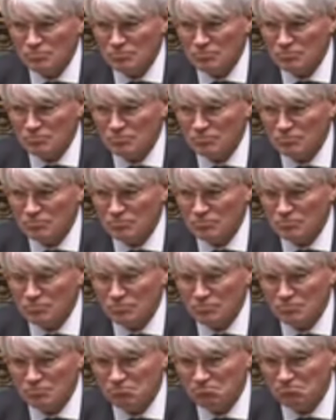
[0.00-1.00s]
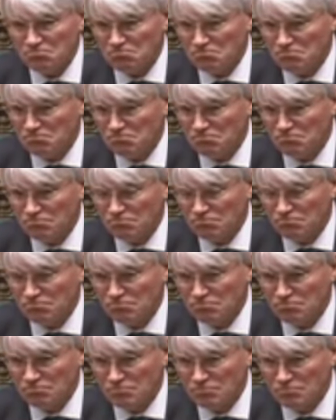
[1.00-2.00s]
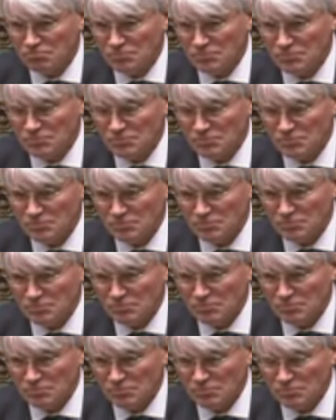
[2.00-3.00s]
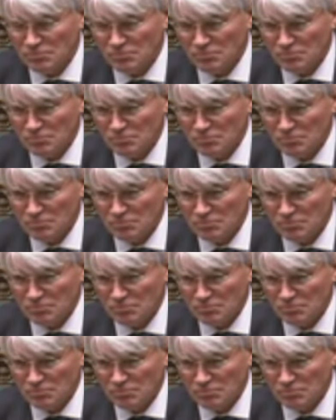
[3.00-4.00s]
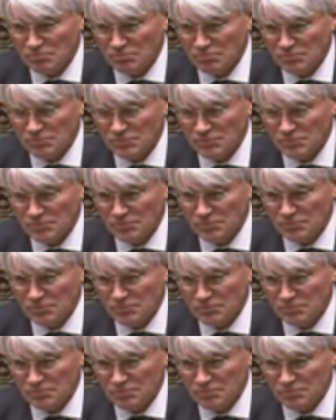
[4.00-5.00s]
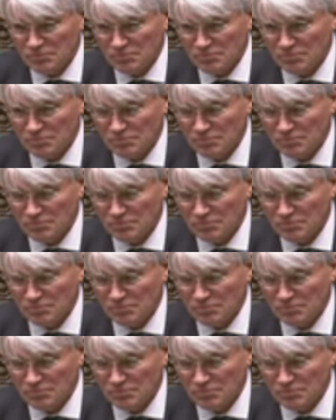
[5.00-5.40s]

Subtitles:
This person isn't speaking.